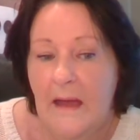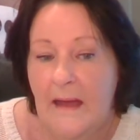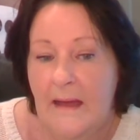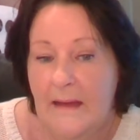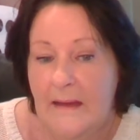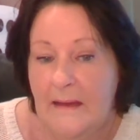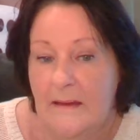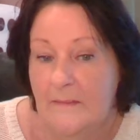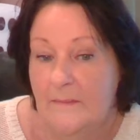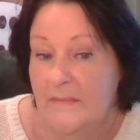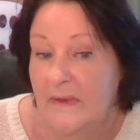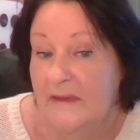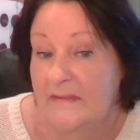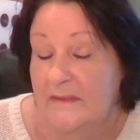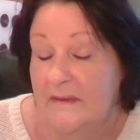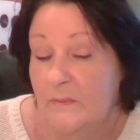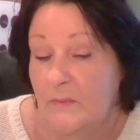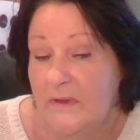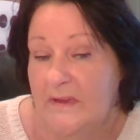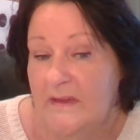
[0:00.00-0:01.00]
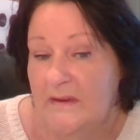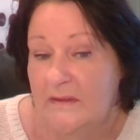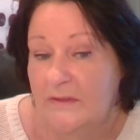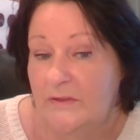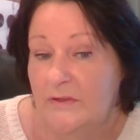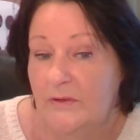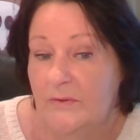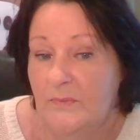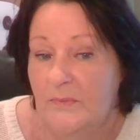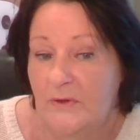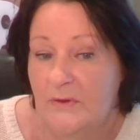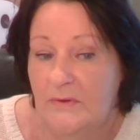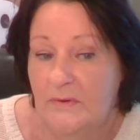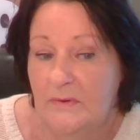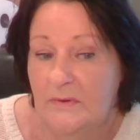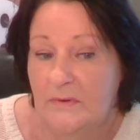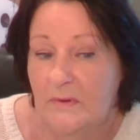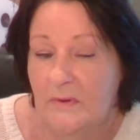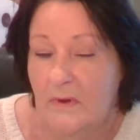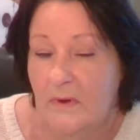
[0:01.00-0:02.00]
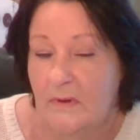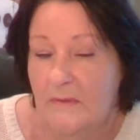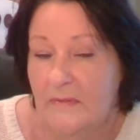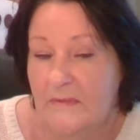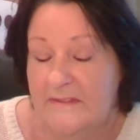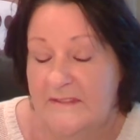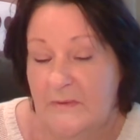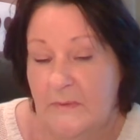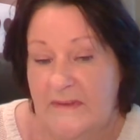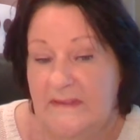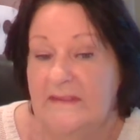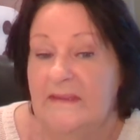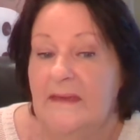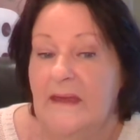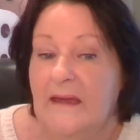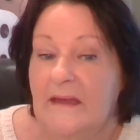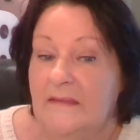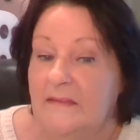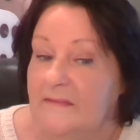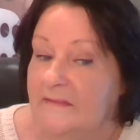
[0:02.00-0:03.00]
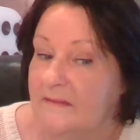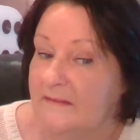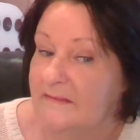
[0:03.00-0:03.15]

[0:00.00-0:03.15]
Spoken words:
And then we get a new moon on the 28th